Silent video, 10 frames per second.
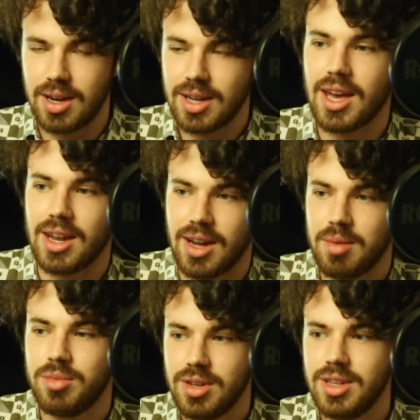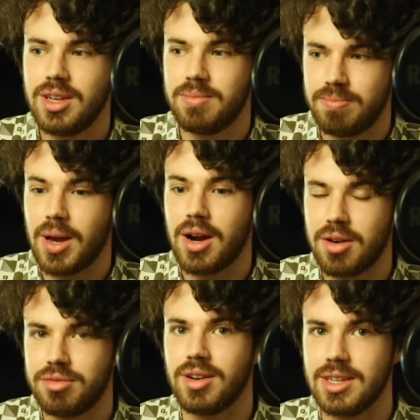And again, I'm really
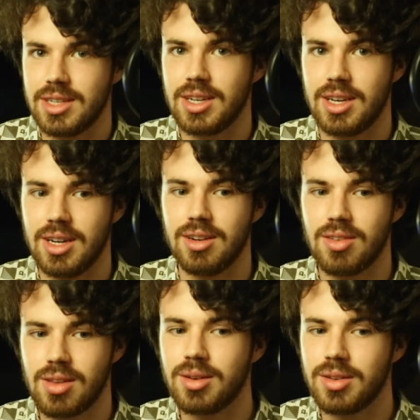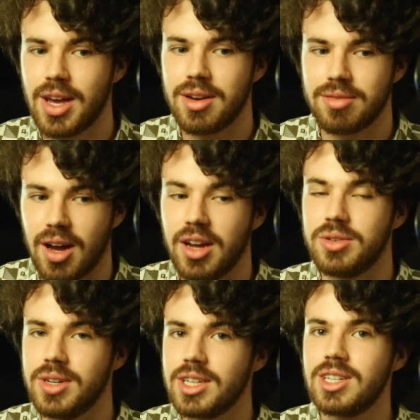paraphrasing here. There are a lot of
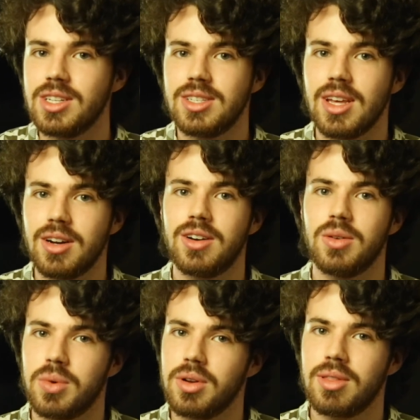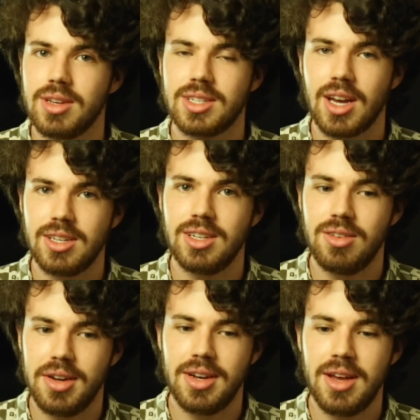contradictions that aren't worth discussing
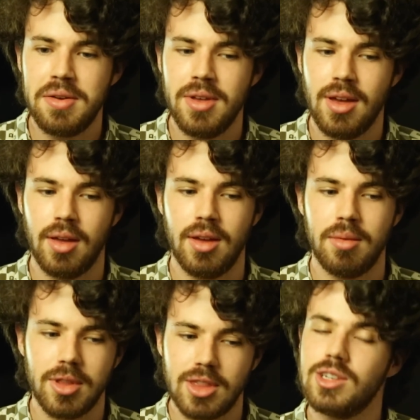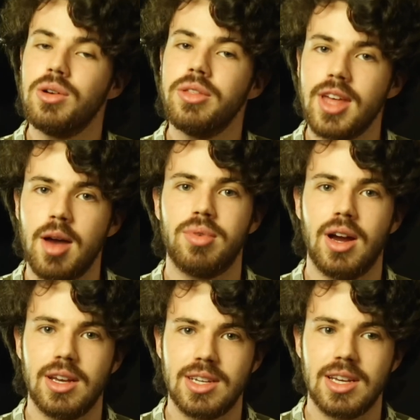right now, but this whole thought
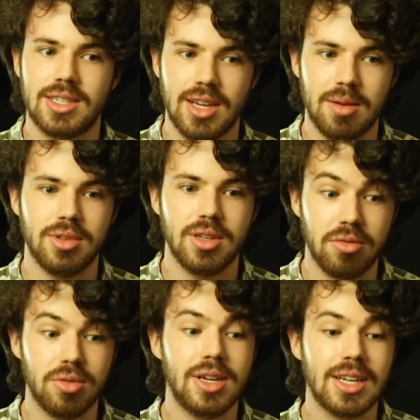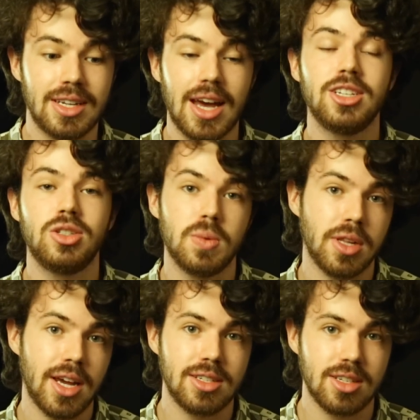process, I believe,
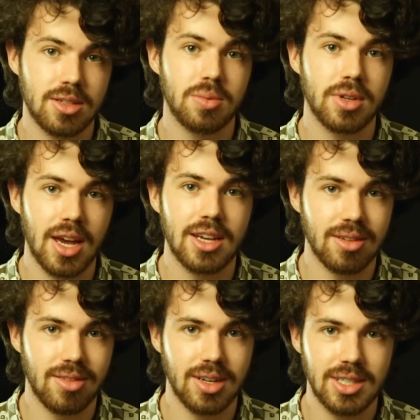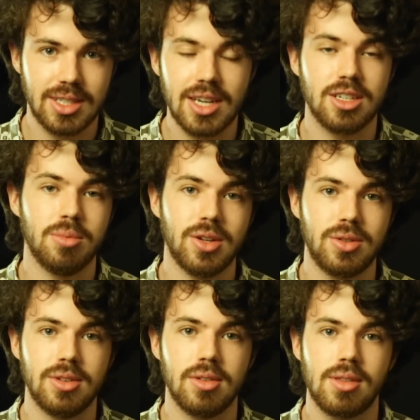recontextualizes what Cassavetes says about
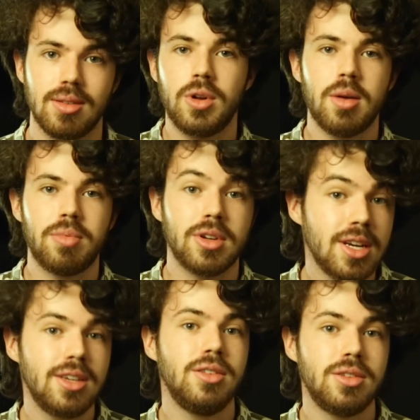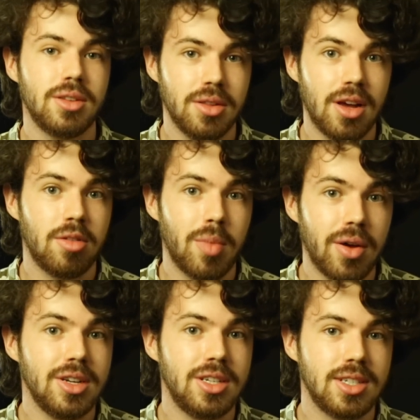truth. What I particularly love
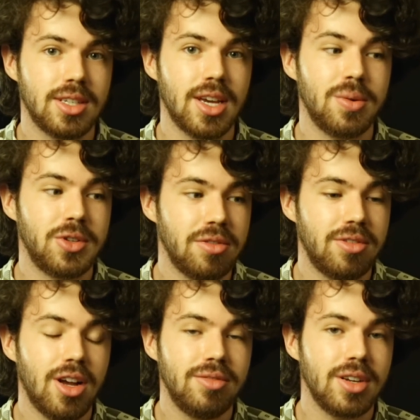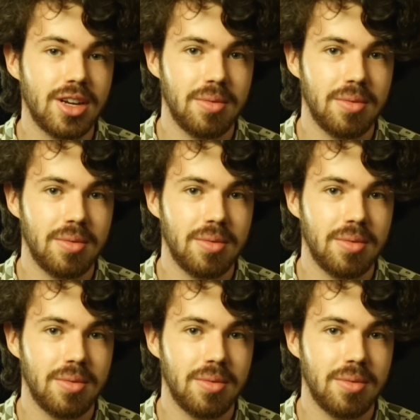about Nietzsche's language involving